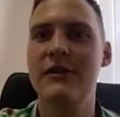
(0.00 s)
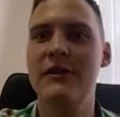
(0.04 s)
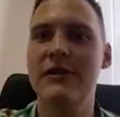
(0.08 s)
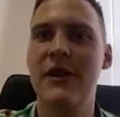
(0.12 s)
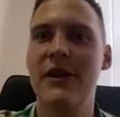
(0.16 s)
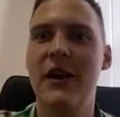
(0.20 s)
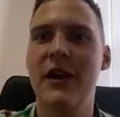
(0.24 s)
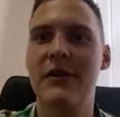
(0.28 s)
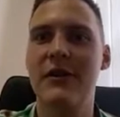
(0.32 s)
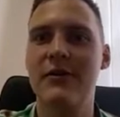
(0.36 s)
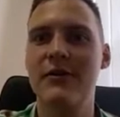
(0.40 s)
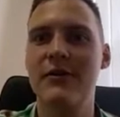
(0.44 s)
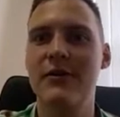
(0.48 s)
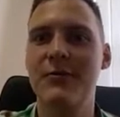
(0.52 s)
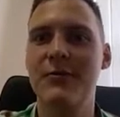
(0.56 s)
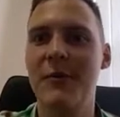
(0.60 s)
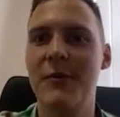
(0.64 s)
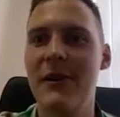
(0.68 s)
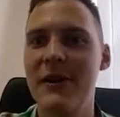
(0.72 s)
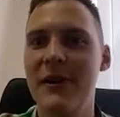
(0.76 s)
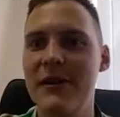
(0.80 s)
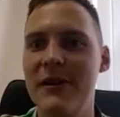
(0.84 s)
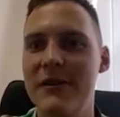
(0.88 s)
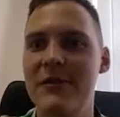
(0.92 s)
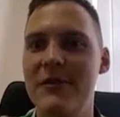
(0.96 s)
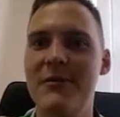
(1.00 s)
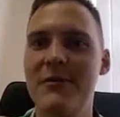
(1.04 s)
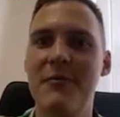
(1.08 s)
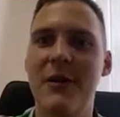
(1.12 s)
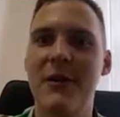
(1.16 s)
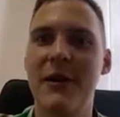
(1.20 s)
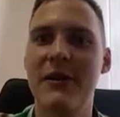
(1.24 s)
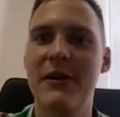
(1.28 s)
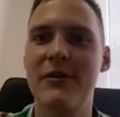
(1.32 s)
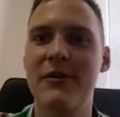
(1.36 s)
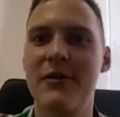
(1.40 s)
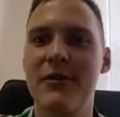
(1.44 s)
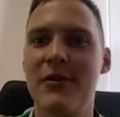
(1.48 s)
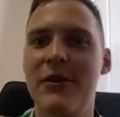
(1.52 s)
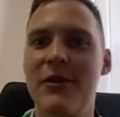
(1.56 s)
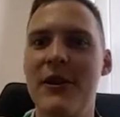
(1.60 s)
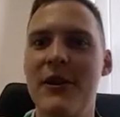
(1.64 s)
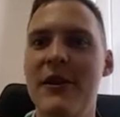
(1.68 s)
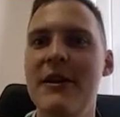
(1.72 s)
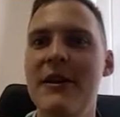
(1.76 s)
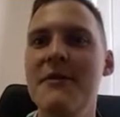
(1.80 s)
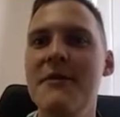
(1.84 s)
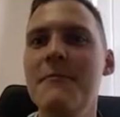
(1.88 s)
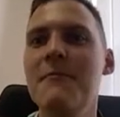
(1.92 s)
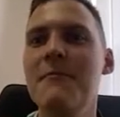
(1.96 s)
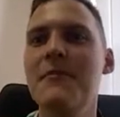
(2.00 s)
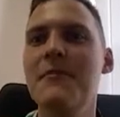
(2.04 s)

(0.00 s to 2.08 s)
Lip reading: hard to spell it, but okay.